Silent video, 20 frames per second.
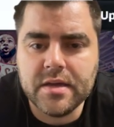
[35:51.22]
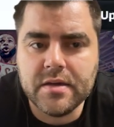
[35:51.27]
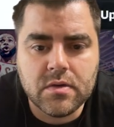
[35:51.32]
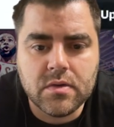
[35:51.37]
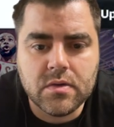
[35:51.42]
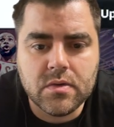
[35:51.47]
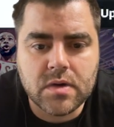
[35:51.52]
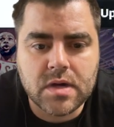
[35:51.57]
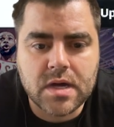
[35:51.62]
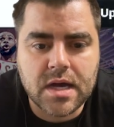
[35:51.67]

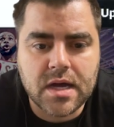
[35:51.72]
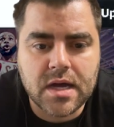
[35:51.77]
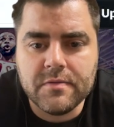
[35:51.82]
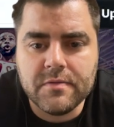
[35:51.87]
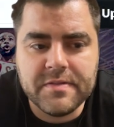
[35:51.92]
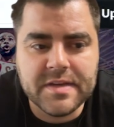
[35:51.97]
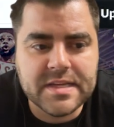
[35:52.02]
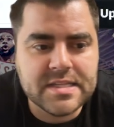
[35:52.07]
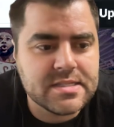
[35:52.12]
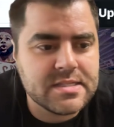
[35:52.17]
Who got
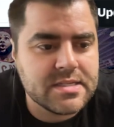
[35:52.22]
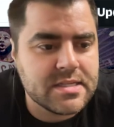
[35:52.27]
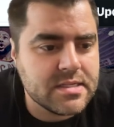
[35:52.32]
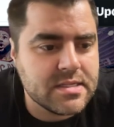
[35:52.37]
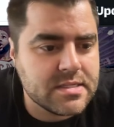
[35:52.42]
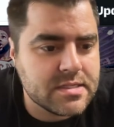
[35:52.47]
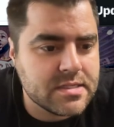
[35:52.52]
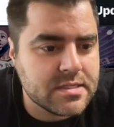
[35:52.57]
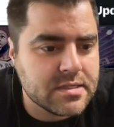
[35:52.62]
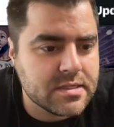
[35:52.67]

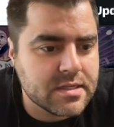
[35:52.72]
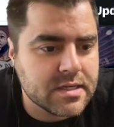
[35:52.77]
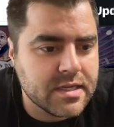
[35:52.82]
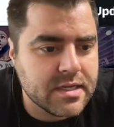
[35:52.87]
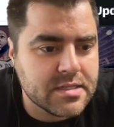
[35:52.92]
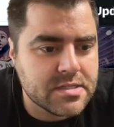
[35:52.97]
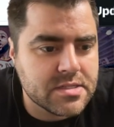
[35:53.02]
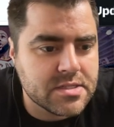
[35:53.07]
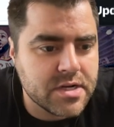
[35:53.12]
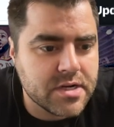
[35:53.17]
Vincent
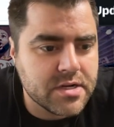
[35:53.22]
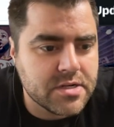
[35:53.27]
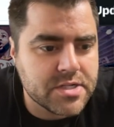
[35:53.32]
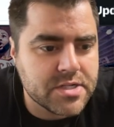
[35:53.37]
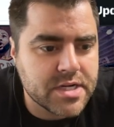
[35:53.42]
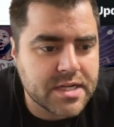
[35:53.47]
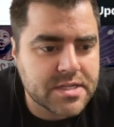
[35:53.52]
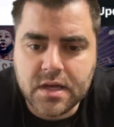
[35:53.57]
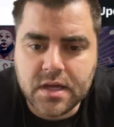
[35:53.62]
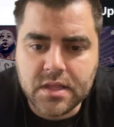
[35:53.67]
gets Jaren
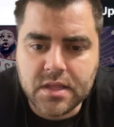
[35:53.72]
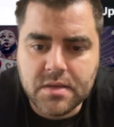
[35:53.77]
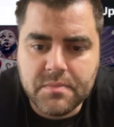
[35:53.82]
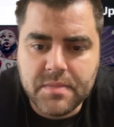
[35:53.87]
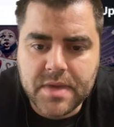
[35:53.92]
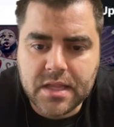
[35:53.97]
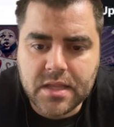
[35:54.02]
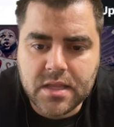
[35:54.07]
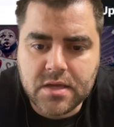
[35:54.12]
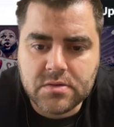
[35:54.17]
Jackson.
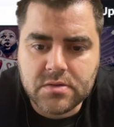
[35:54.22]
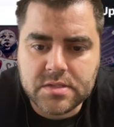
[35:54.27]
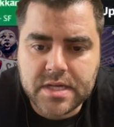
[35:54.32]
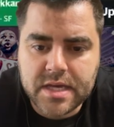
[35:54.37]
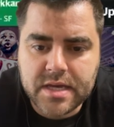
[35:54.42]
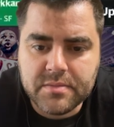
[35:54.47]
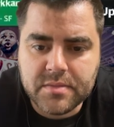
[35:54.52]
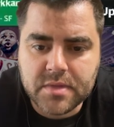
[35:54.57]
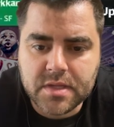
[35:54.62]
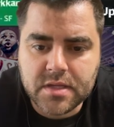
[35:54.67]
LaMelo,
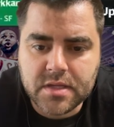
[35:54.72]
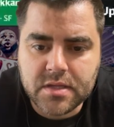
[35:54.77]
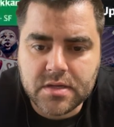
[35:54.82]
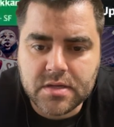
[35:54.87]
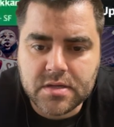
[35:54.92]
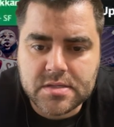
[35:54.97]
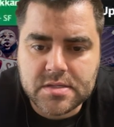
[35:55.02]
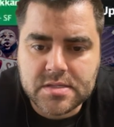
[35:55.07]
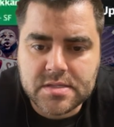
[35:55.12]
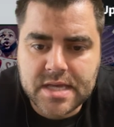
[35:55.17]
Dame
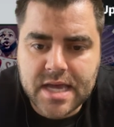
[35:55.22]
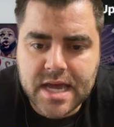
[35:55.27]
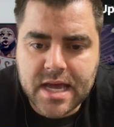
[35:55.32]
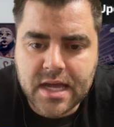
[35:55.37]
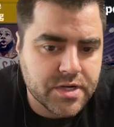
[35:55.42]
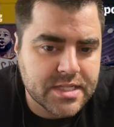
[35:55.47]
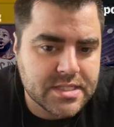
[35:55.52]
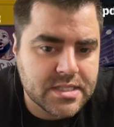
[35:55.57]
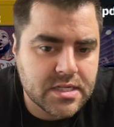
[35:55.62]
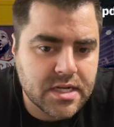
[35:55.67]
Lillard, Zach.
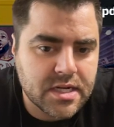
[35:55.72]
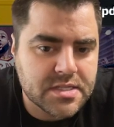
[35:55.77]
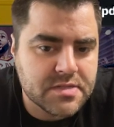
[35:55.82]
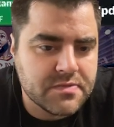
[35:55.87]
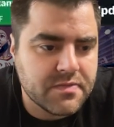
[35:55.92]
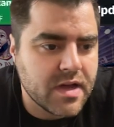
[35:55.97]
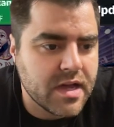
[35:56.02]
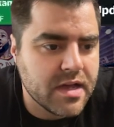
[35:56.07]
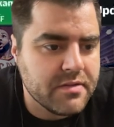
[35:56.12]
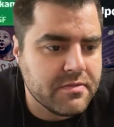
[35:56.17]
It's a nice
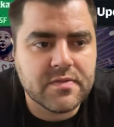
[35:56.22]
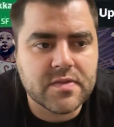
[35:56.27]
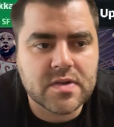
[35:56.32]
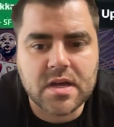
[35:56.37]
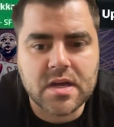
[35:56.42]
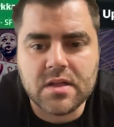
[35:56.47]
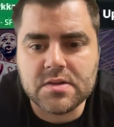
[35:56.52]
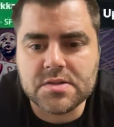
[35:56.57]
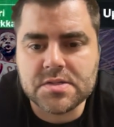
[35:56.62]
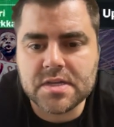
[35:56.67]

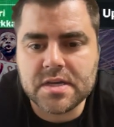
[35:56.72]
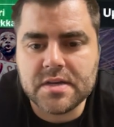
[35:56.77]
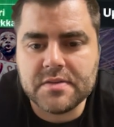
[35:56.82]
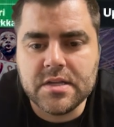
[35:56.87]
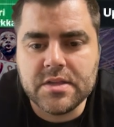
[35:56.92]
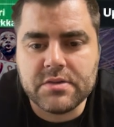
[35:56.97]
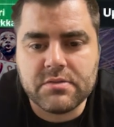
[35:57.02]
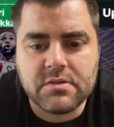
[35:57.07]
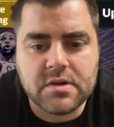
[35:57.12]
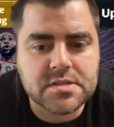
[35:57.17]
$5 left.
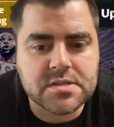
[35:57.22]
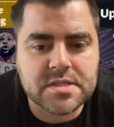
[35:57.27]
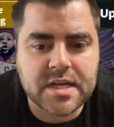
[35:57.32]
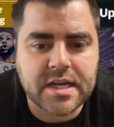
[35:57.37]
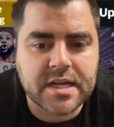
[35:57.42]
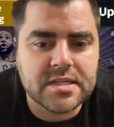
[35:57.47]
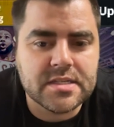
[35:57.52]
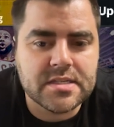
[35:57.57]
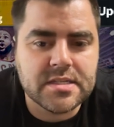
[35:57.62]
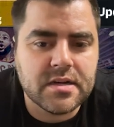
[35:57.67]
They're all
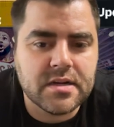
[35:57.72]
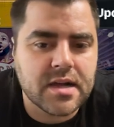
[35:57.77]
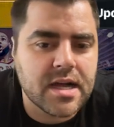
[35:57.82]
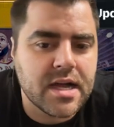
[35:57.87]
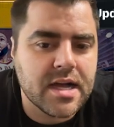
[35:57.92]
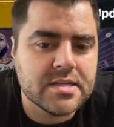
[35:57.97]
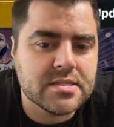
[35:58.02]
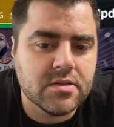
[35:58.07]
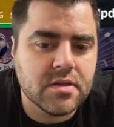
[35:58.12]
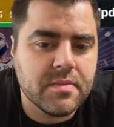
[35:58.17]
second tier
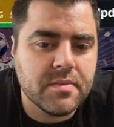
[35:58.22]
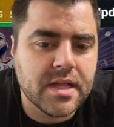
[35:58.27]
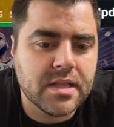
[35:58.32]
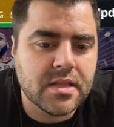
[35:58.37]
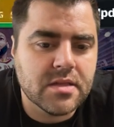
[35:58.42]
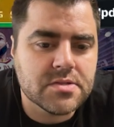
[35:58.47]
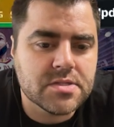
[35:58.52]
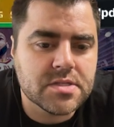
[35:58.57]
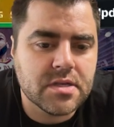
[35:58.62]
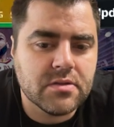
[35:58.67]
guys.
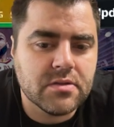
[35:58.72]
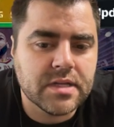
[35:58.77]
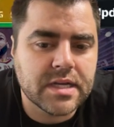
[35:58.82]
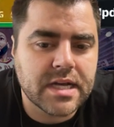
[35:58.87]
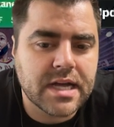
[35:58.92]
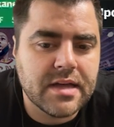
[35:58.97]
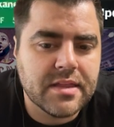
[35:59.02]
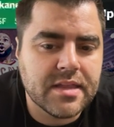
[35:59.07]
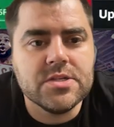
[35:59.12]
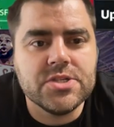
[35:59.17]
LaMelo's the only
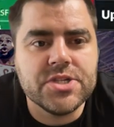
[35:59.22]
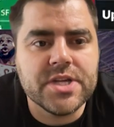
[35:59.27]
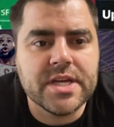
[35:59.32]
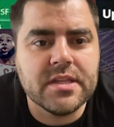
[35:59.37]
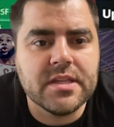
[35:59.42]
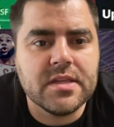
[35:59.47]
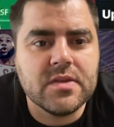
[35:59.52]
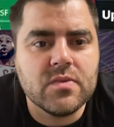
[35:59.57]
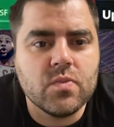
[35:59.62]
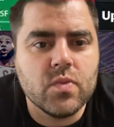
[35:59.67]
guy that
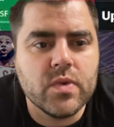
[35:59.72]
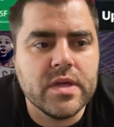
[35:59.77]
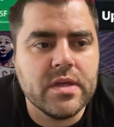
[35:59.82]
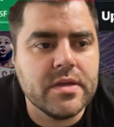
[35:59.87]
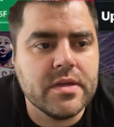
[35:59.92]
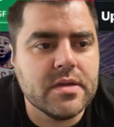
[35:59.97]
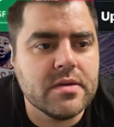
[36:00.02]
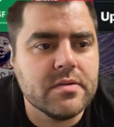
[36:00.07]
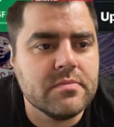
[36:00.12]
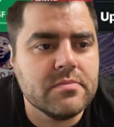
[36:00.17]
Jalen
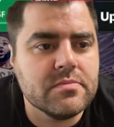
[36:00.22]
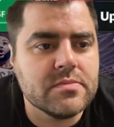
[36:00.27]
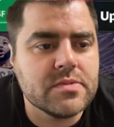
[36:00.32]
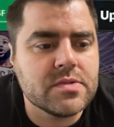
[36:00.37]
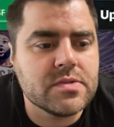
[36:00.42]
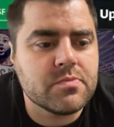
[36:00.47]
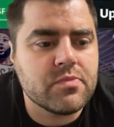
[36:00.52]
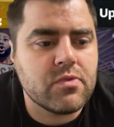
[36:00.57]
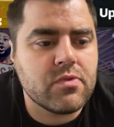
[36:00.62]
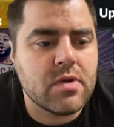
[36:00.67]
Williams
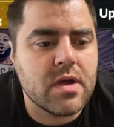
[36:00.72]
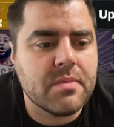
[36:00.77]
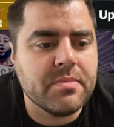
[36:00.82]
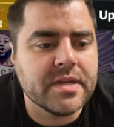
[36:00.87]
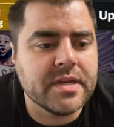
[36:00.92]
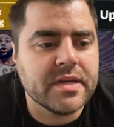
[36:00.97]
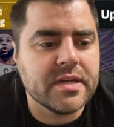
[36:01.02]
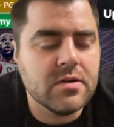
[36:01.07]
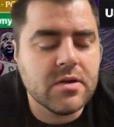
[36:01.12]
probably going to